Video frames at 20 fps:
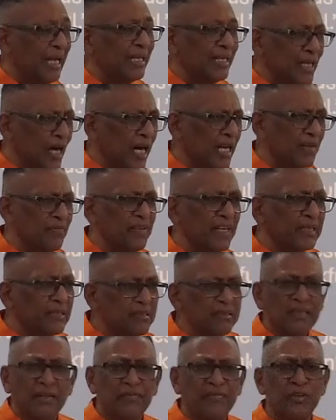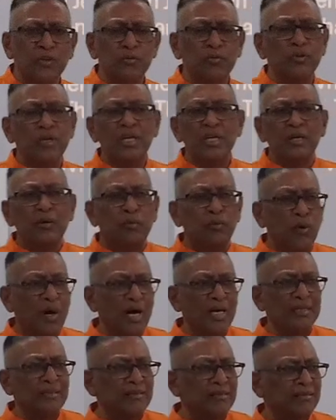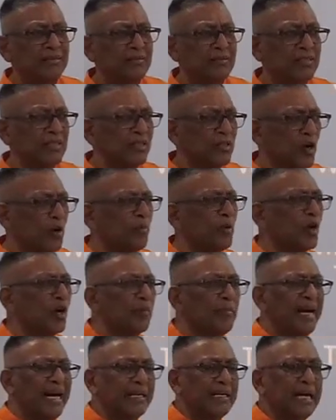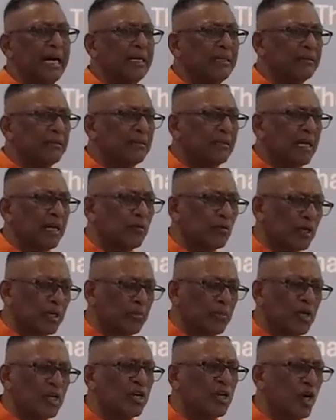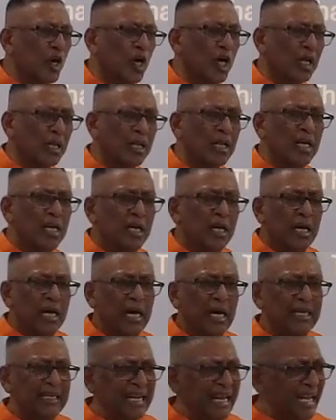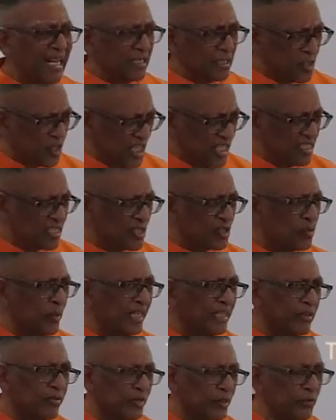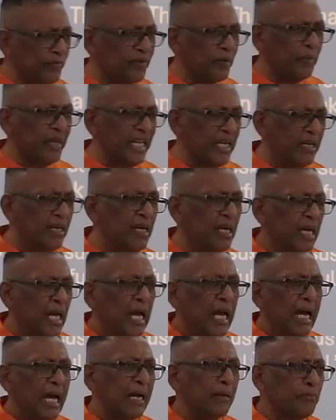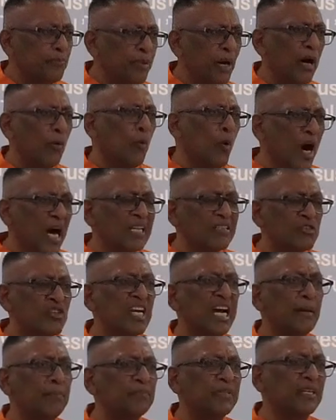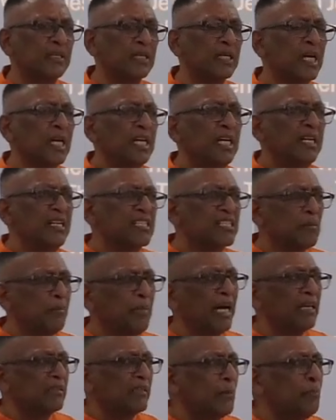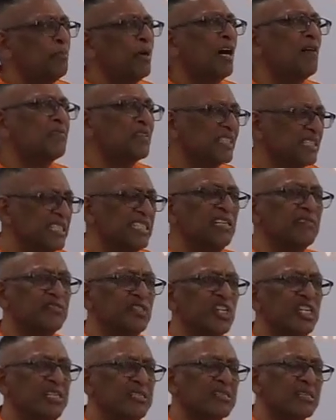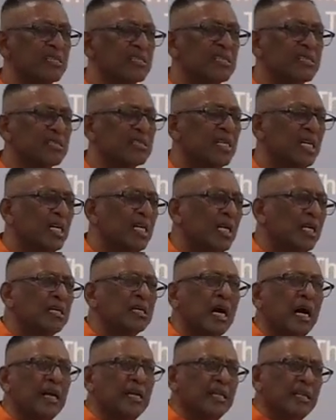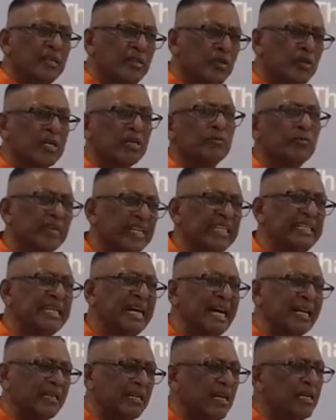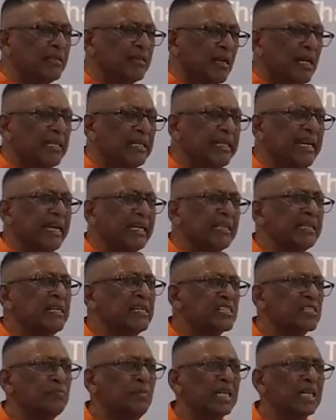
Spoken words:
None of it. If you want to know more about that, I wrote a book called The Hell Jesus Went Through for Me, and part one chapter is about the poverty of Jesus. You can read that and get this.